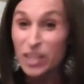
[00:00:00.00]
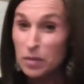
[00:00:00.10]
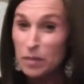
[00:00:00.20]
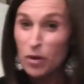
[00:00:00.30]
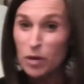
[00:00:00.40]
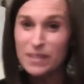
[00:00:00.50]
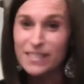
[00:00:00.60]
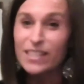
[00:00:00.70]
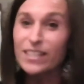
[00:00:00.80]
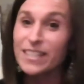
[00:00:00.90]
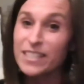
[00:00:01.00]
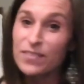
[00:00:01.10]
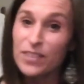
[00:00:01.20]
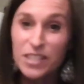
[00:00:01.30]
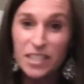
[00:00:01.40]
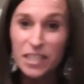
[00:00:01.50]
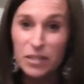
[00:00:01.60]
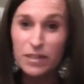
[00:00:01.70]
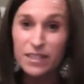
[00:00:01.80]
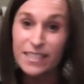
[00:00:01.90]
little bit more mysterious if you're
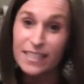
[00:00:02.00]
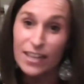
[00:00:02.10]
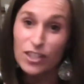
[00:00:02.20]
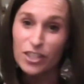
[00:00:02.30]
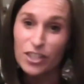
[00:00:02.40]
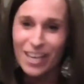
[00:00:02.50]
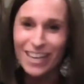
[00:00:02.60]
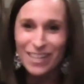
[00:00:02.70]
dealing with teenagers,